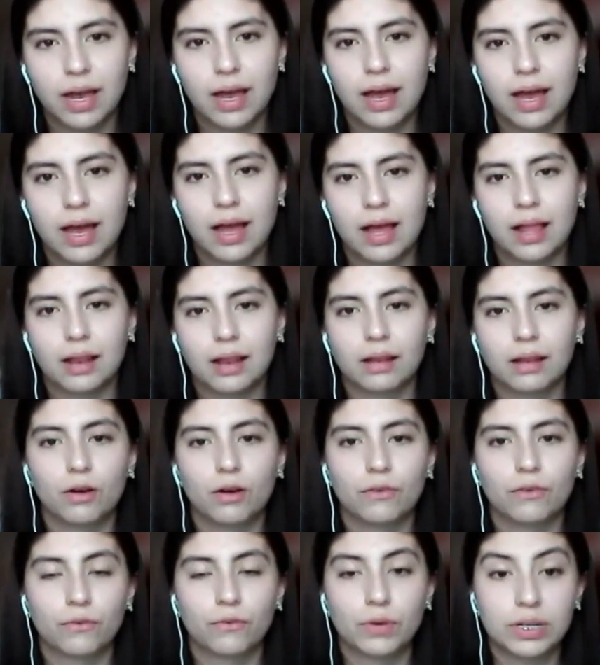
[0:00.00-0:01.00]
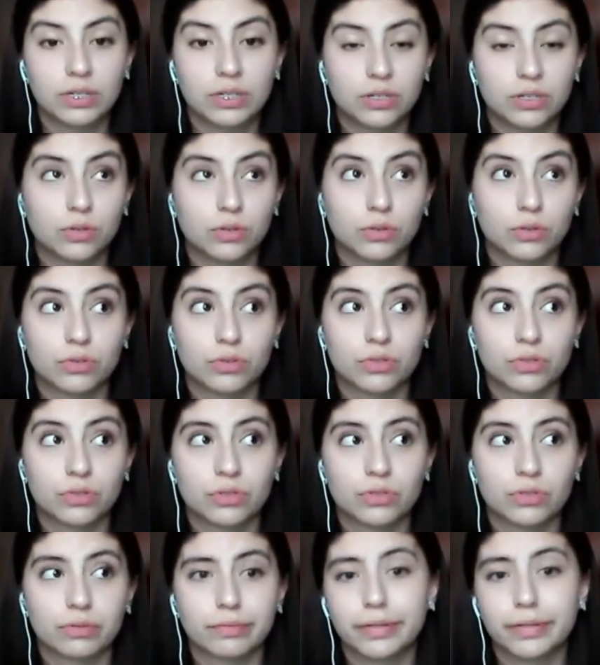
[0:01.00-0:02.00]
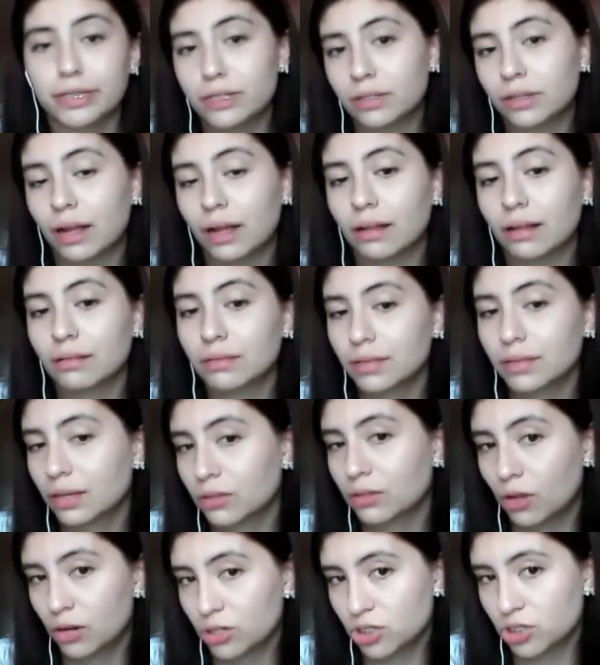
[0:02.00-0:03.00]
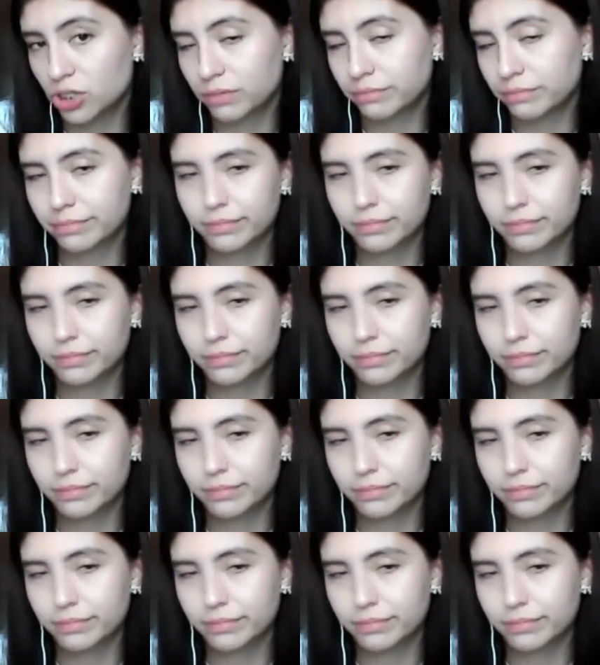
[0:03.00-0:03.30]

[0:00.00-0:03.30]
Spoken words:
all of which use digital technology.